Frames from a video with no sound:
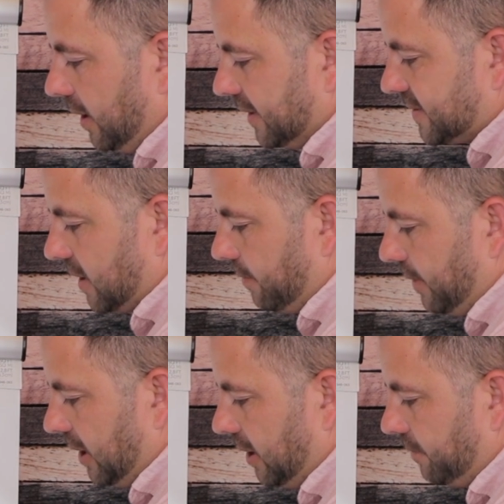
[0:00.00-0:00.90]
it's going to
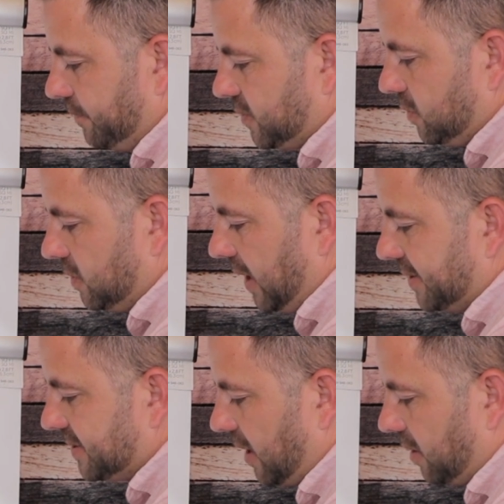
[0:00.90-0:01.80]
be
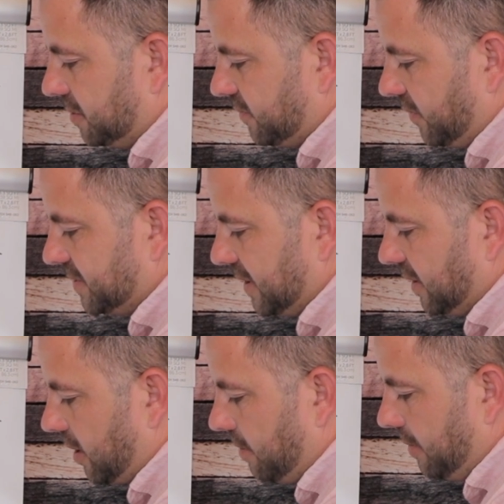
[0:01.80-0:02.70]
$2,000 for his
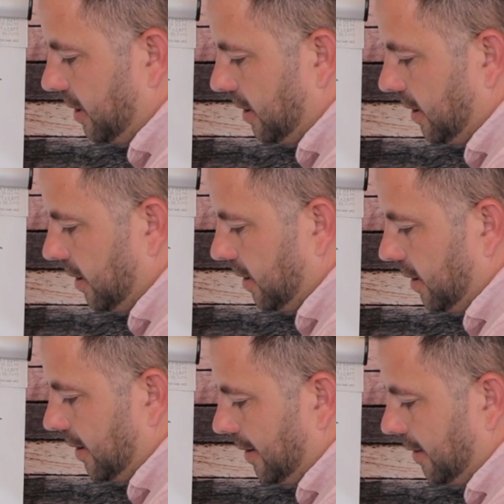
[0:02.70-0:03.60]
income
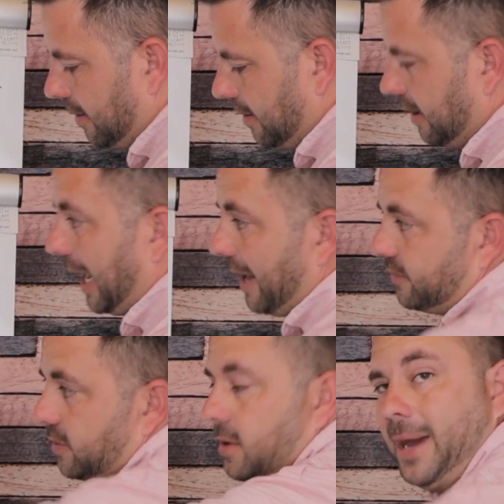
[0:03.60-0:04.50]

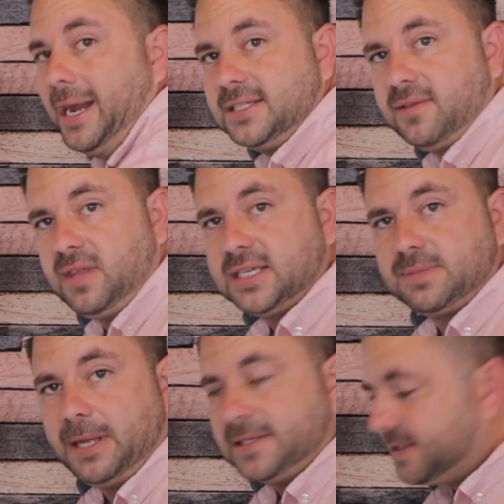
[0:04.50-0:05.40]
after the minus of the
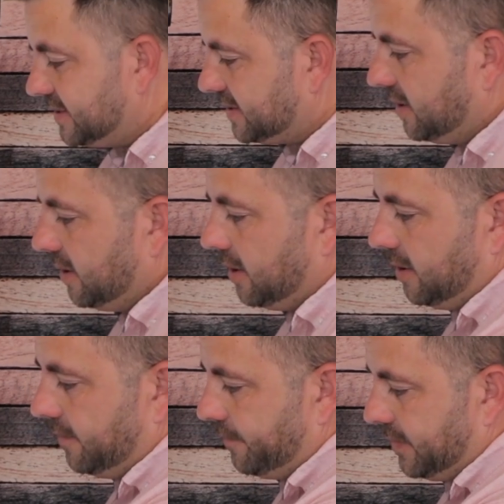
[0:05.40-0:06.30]
expenses.
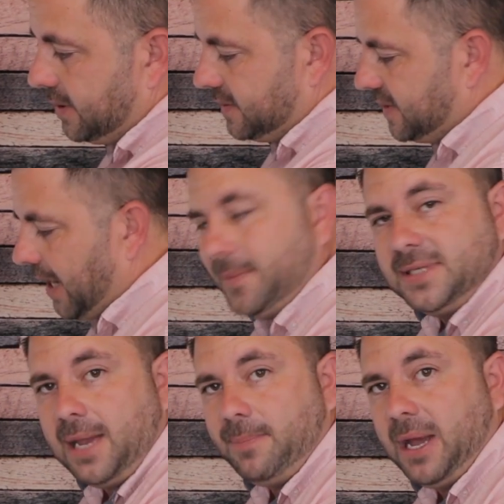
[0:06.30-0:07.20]
Times
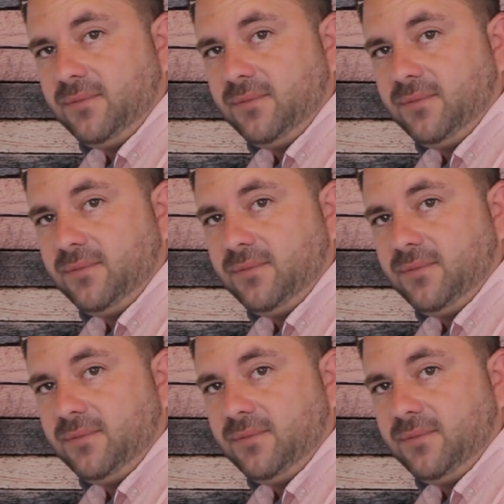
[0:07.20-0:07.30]
that by